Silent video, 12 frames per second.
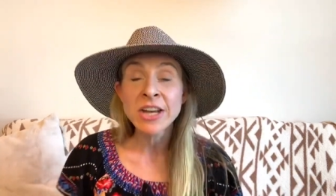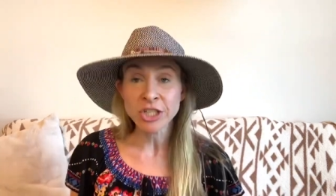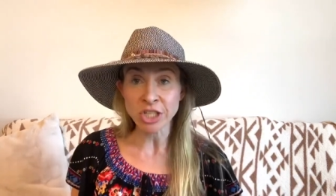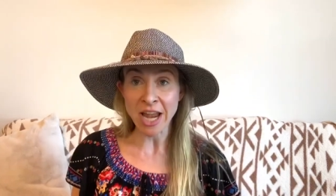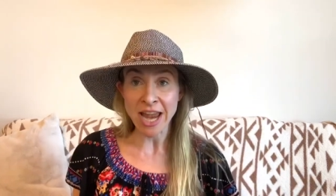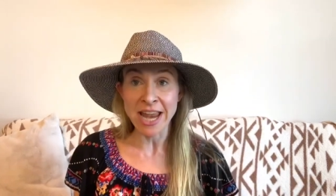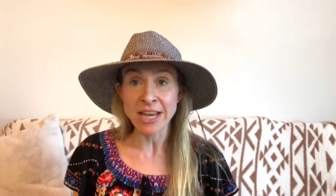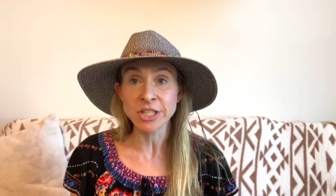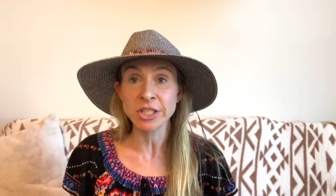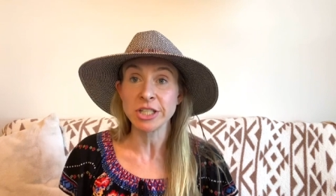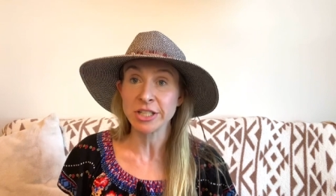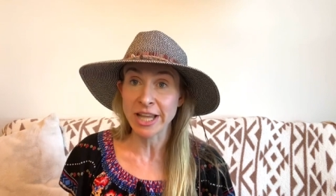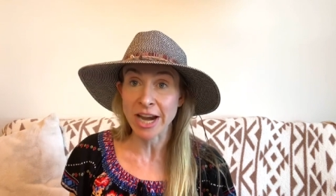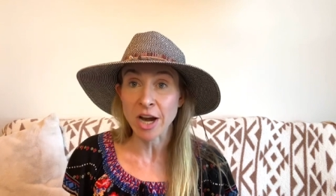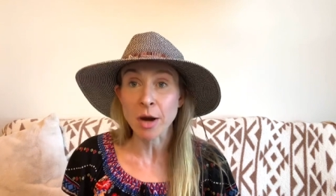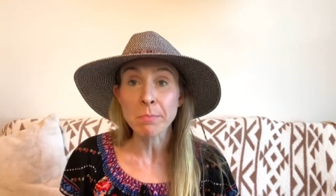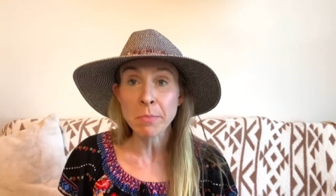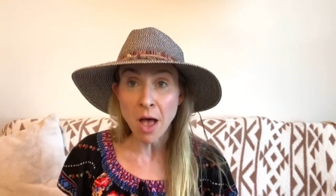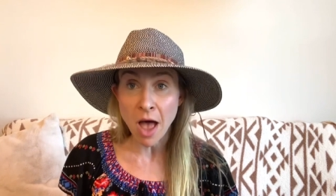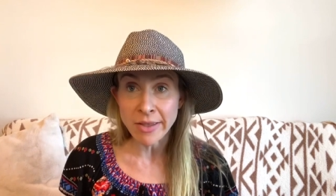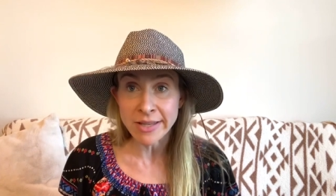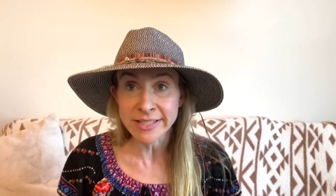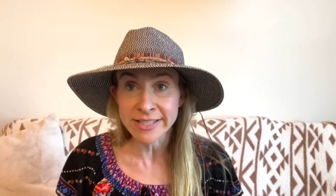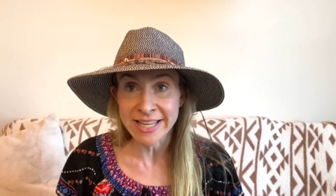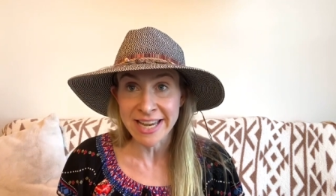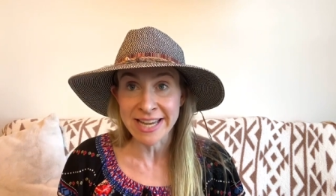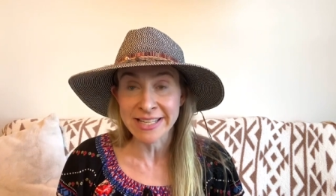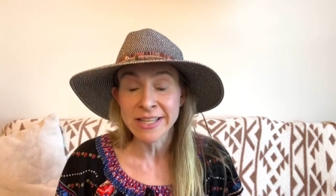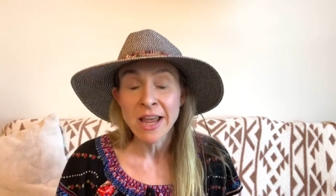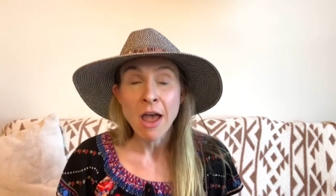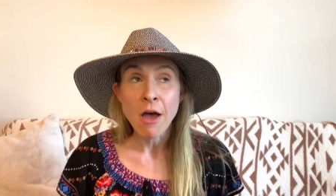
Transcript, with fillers: changed their policies